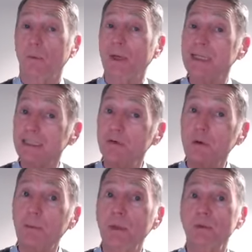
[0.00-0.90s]
When I say
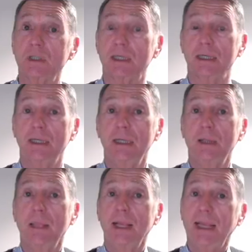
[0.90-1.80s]
reputedly,
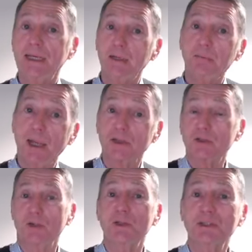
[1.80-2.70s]
it
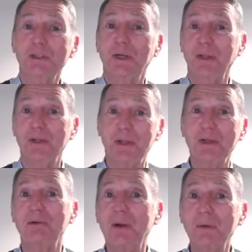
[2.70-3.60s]
depends on the soil that they're
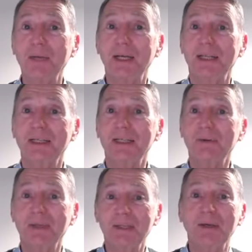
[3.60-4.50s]
grown in. You
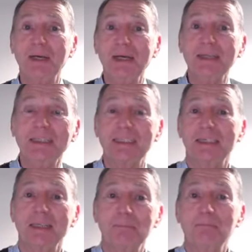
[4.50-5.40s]
can't
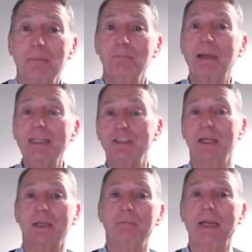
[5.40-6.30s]

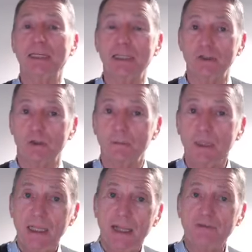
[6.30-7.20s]
magic magnesium
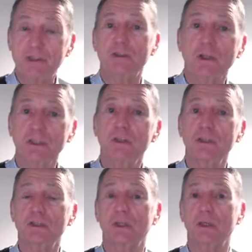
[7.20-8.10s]
if it's not in
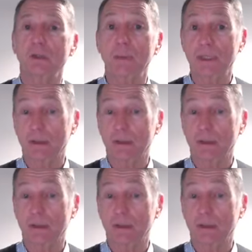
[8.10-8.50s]
the soil.